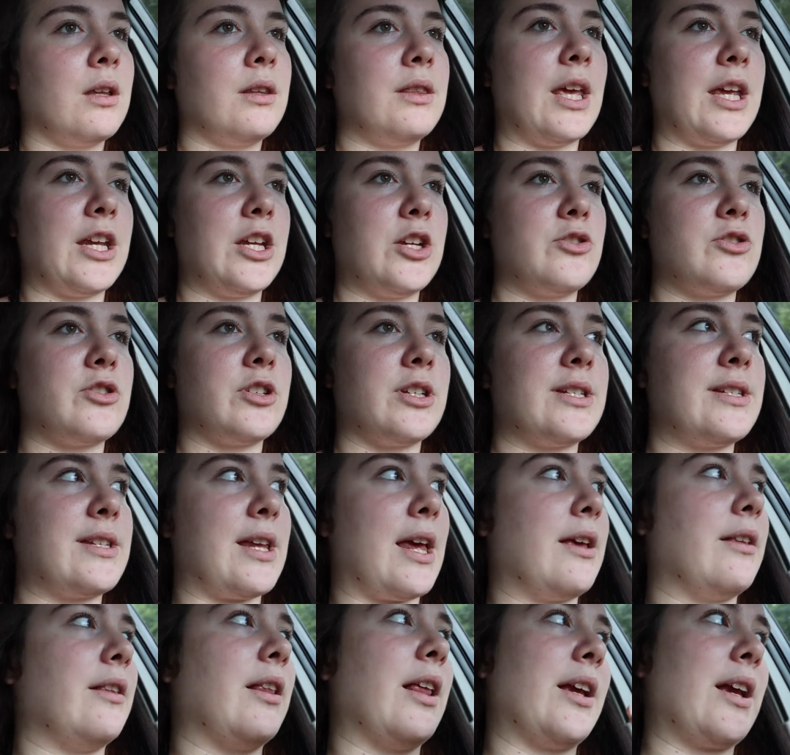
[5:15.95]
they usually
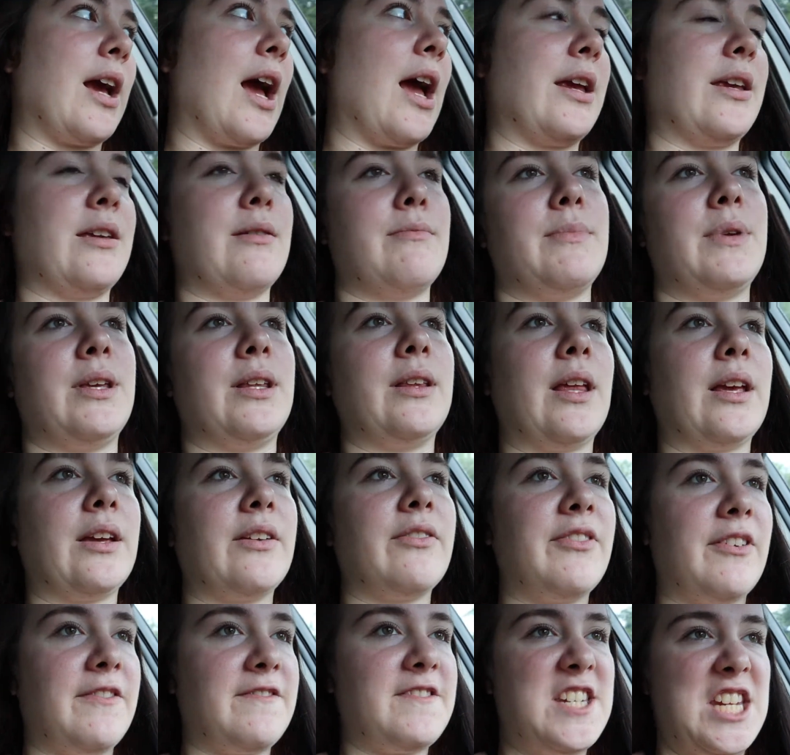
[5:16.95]
say like I can be like
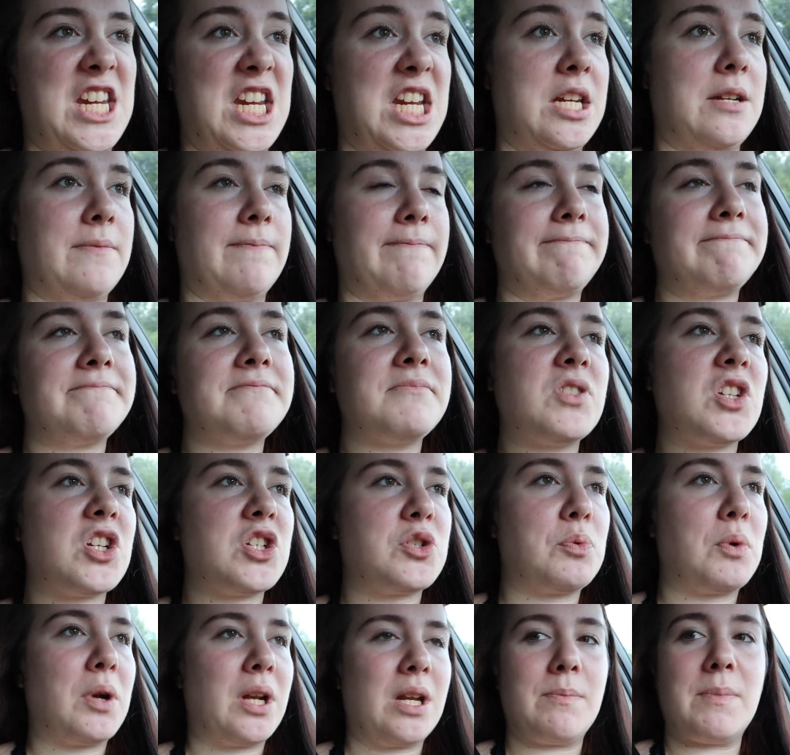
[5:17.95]
15 to
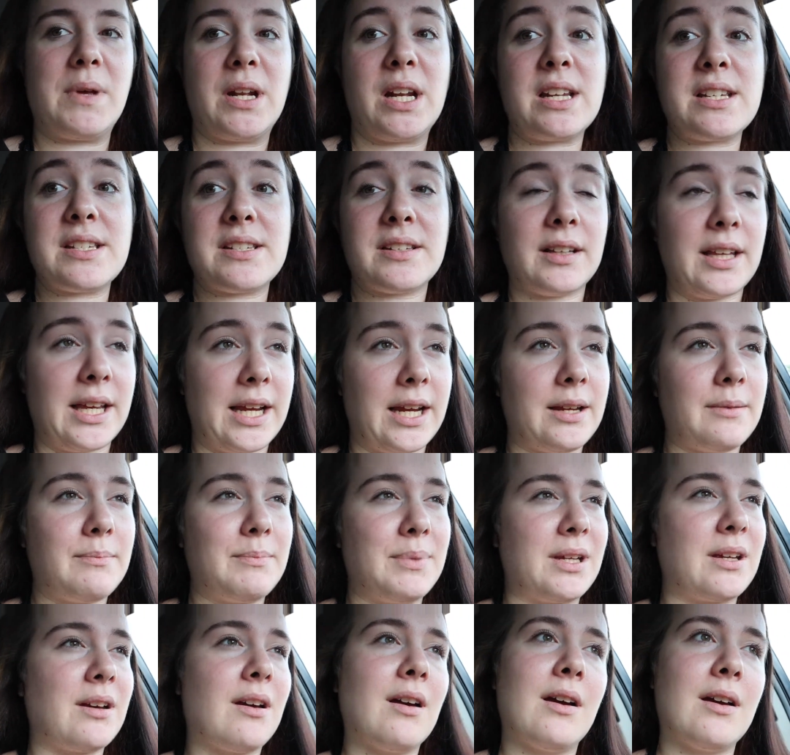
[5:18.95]
20 minutes late
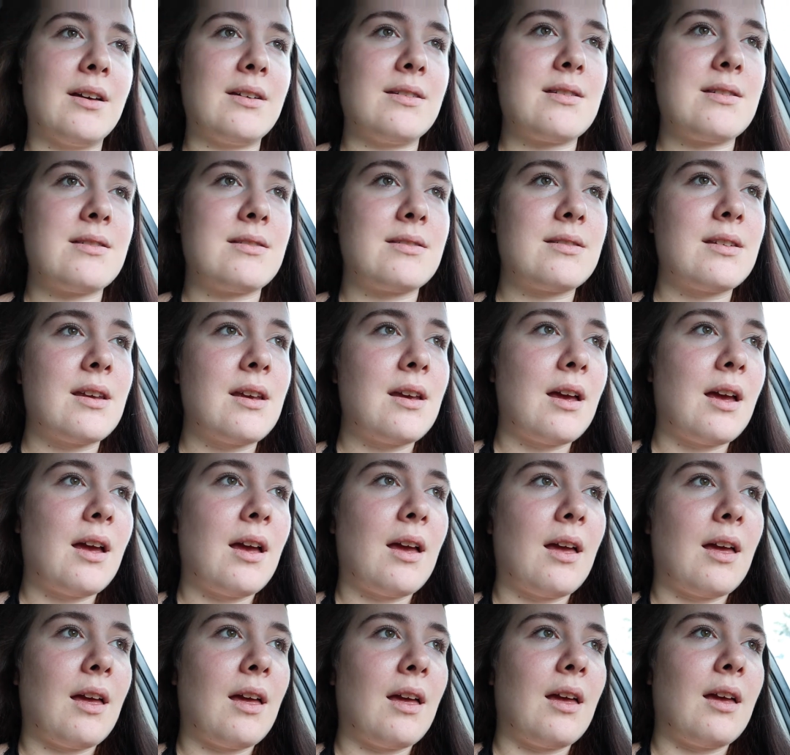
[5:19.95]
because
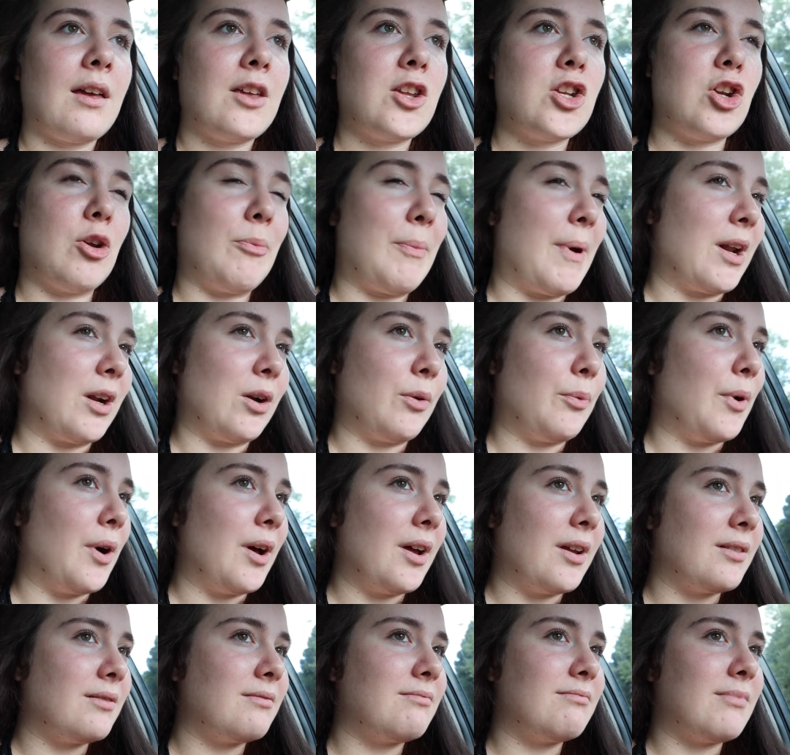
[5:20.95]
no matter
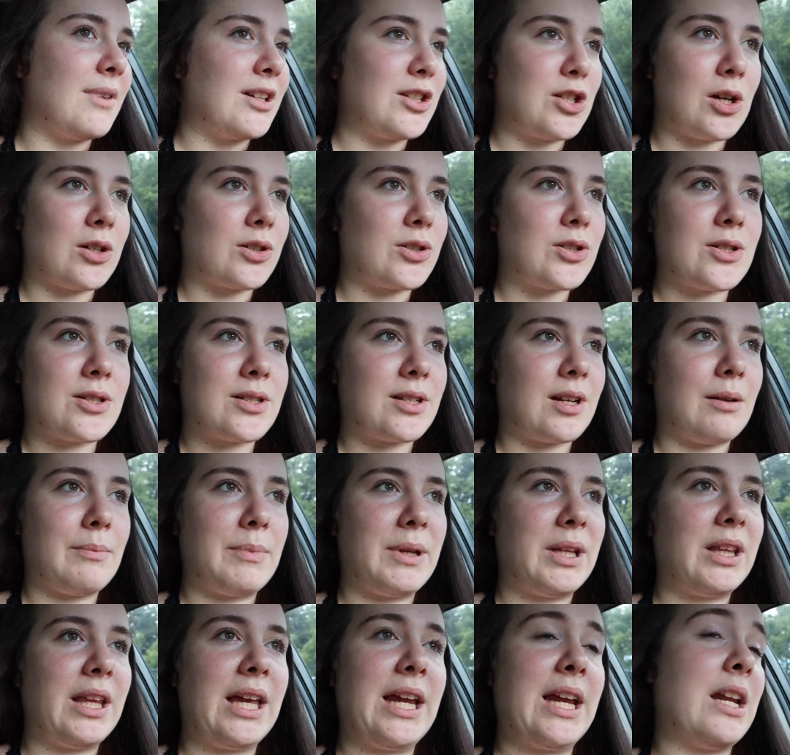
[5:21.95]
what, my doctor is going
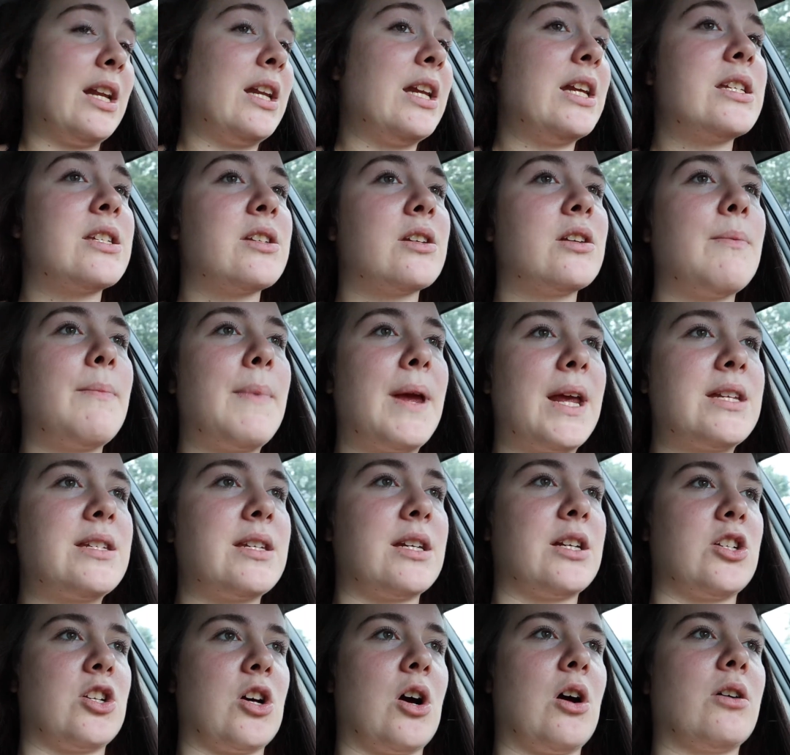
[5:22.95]
to be late. And he's an
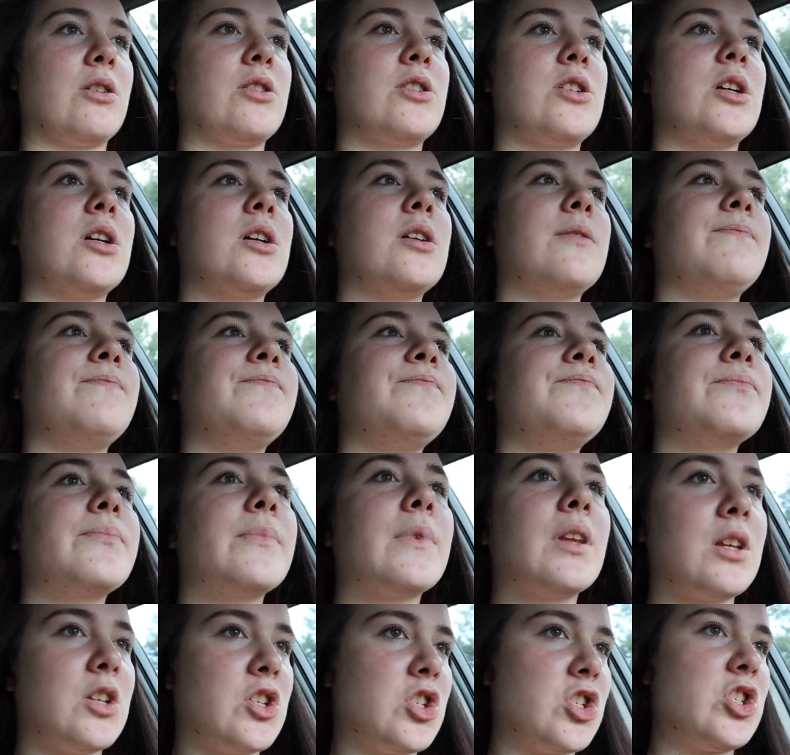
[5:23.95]
amazing doctor.
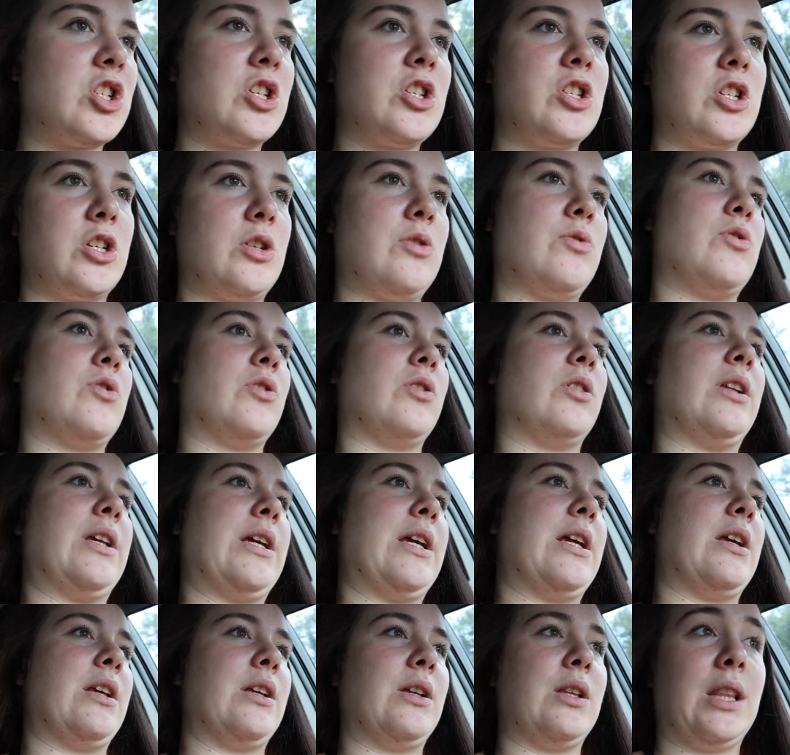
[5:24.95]
It's just
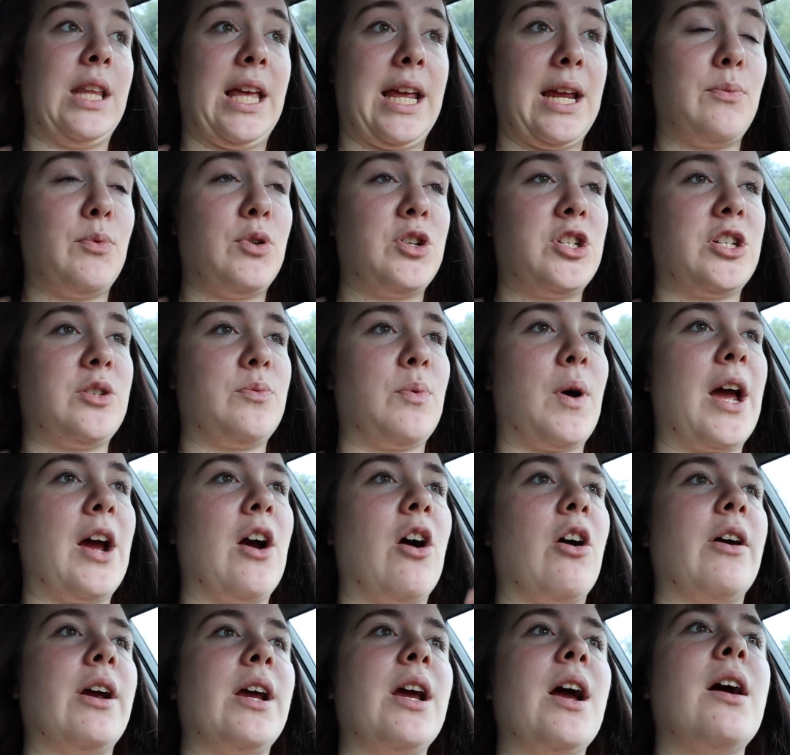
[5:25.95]
usually late, which is why
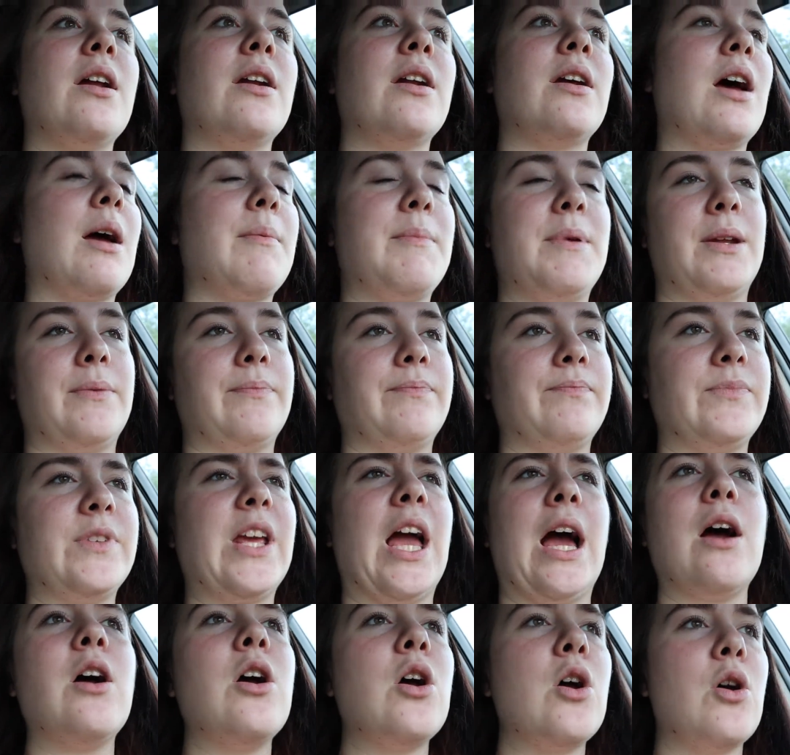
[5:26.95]
Arianna, I mean,
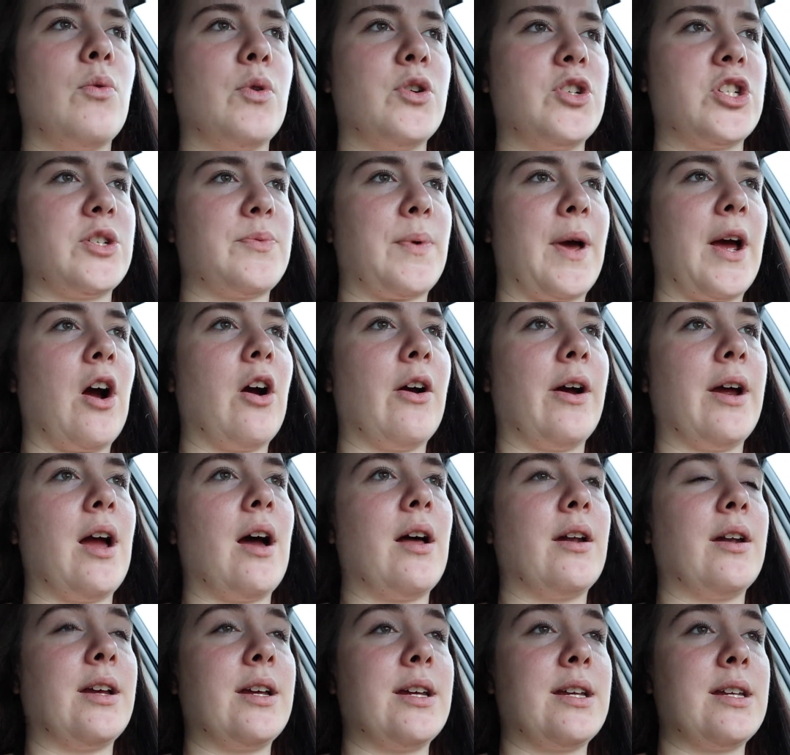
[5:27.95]
yeah, which is why
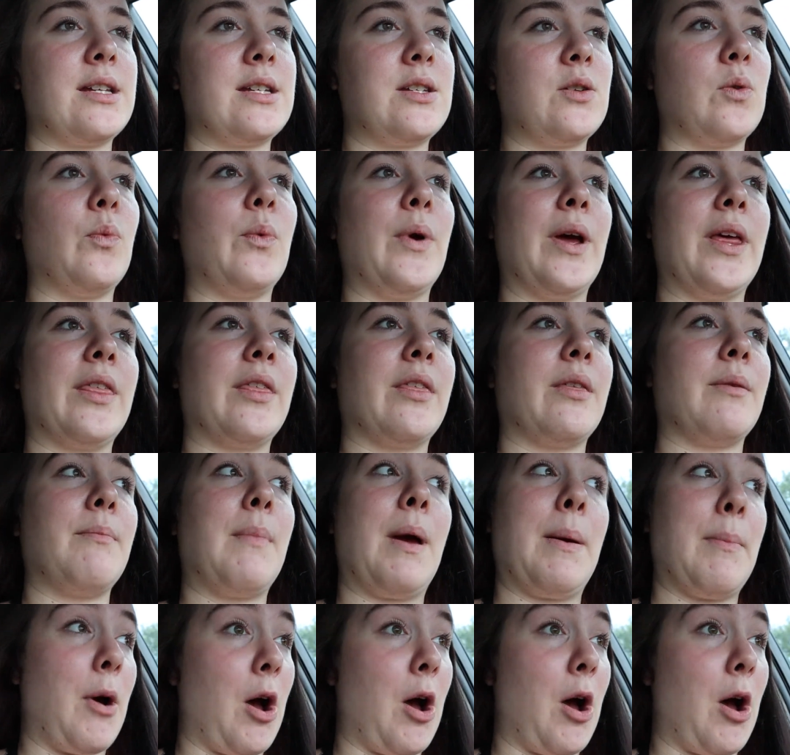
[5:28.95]
Arianna is with my